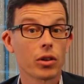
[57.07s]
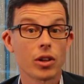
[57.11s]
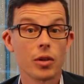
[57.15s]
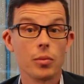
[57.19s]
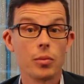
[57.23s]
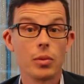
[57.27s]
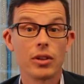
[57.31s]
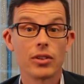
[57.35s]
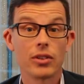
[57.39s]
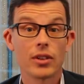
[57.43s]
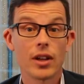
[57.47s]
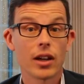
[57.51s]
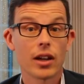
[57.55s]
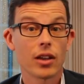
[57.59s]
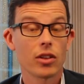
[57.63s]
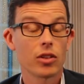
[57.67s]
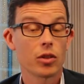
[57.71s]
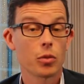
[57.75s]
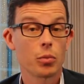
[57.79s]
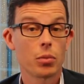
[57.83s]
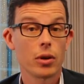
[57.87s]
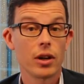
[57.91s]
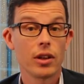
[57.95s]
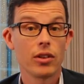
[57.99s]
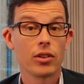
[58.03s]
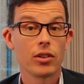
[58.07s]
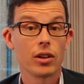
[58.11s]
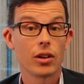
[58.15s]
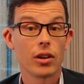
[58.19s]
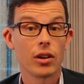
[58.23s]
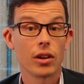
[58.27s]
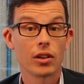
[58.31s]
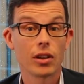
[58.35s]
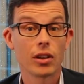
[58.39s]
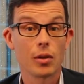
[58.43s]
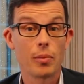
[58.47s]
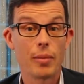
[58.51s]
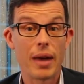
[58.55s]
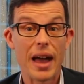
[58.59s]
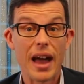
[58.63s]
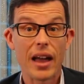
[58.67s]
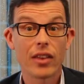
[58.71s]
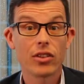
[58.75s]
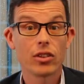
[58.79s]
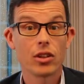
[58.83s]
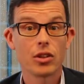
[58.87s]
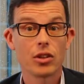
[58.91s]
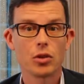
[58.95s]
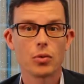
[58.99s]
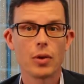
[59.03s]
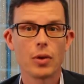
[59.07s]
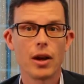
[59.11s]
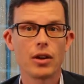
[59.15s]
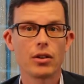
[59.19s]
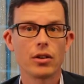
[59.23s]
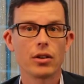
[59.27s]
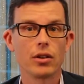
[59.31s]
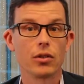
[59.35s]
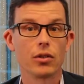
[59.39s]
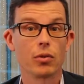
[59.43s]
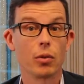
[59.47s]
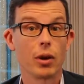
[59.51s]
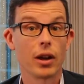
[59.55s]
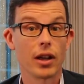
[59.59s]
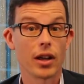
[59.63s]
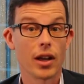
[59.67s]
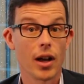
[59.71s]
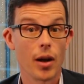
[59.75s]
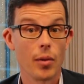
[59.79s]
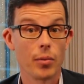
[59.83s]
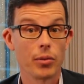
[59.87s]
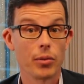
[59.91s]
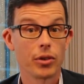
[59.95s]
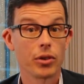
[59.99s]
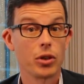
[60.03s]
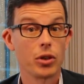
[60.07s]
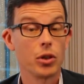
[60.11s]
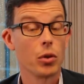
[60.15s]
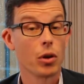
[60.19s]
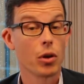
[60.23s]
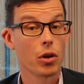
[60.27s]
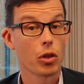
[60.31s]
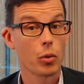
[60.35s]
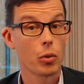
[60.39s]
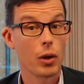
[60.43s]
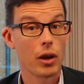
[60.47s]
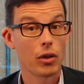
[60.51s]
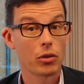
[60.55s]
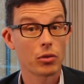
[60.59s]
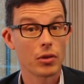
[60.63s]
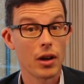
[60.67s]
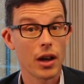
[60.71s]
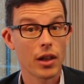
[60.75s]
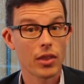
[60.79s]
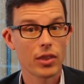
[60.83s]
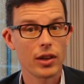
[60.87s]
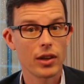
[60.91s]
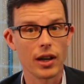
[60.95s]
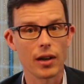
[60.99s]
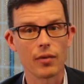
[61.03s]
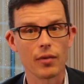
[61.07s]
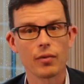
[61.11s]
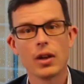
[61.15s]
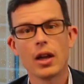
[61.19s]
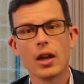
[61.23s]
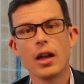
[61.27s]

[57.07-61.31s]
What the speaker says: can be stuck in some pretty seriously bad situations when it comes to earthquake strengthening.